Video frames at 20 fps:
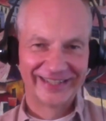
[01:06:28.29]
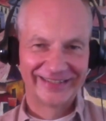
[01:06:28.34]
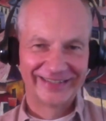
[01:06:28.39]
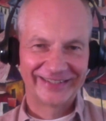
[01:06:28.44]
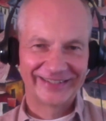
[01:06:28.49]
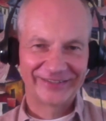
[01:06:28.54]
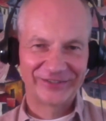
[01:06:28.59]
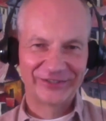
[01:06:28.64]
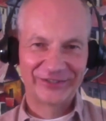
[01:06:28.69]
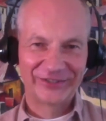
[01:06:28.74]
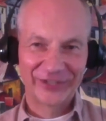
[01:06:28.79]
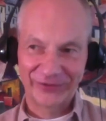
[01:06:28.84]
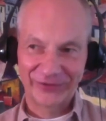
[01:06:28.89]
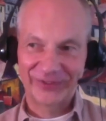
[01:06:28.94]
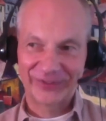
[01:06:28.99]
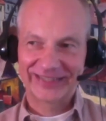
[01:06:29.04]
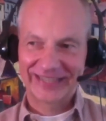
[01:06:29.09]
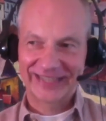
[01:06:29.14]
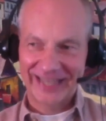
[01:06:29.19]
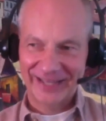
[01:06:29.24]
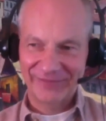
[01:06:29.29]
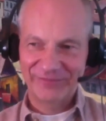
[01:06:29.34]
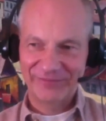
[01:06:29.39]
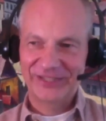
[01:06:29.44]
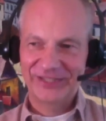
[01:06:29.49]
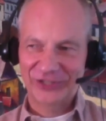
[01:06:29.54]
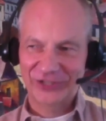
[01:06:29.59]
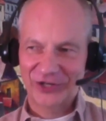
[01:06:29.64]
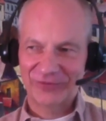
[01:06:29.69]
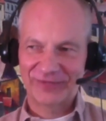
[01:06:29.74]
that you know it can be
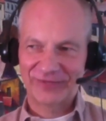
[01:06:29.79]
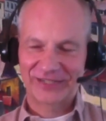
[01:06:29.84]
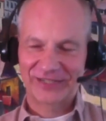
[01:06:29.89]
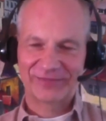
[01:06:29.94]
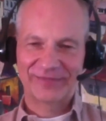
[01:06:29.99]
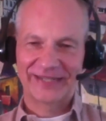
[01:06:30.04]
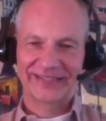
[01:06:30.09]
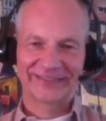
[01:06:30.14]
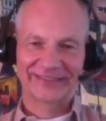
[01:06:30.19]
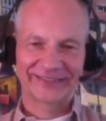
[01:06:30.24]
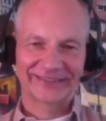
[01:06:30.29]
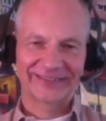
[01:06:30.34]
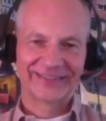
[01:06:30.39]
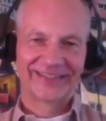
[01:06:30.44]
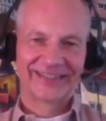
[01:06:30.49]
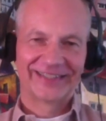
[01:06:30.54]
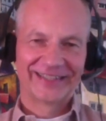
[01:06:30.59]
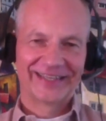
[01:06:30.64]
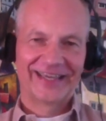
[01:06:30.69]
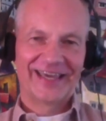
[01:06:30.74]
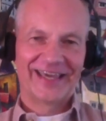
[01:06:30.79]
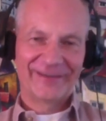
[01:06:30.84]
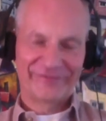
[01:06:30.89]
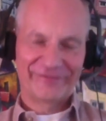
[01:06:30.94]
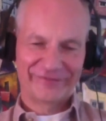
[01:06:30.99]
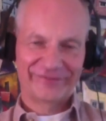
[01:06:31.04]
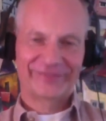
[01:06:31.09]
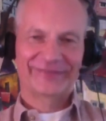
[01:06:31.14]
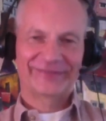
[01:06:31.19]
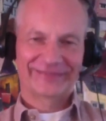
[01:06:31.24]
so much better if
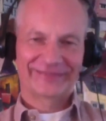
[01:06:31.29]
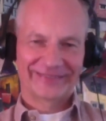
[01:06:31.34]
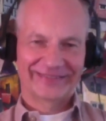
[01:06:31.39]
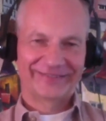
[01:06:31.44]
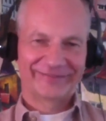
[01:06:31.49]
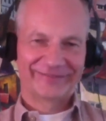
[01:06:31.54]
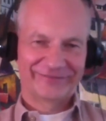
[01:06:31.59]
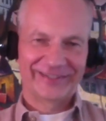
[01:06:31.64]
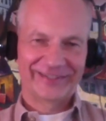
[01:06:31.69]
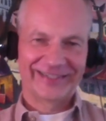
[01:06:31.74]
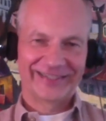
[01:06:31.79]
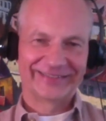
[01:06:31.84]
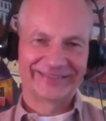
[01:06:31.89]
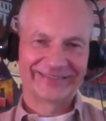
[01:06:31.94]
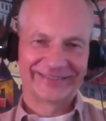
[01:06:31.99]
fill in